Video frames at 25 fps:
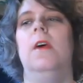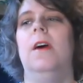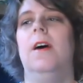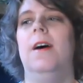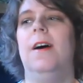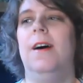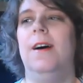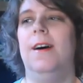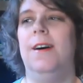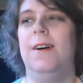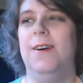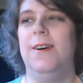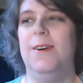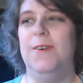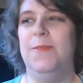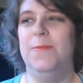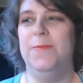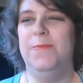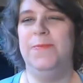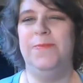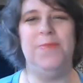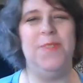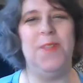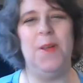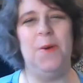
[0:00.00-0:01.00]

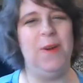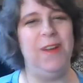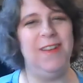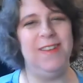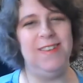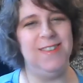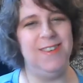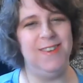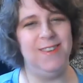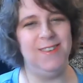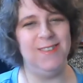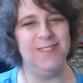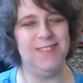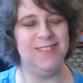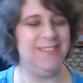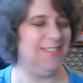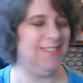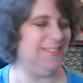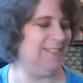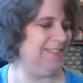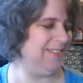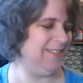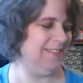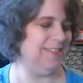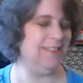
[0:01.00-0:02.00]
No, I don't.
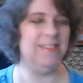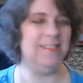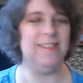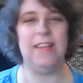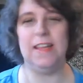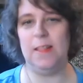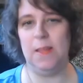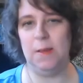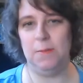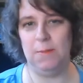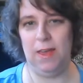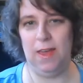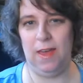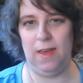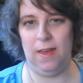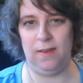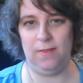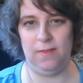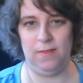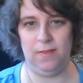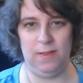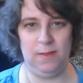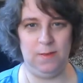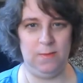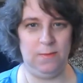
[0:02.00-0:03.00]
They let me
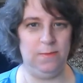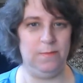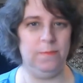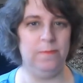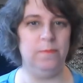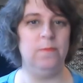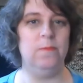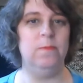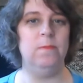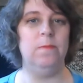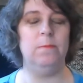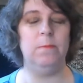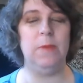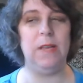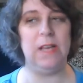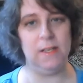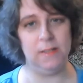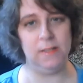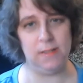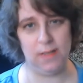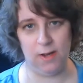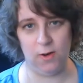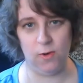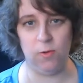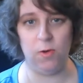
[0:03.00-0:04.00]
have them
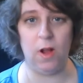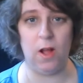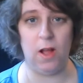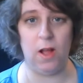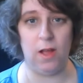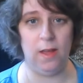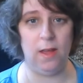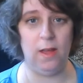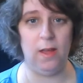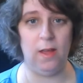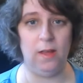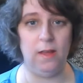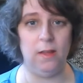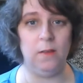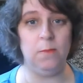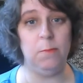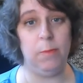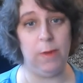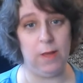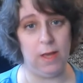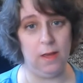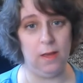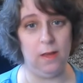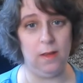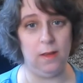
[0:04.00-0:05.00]
because I cry and
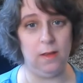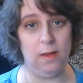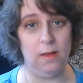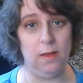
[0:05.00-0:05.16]
beg.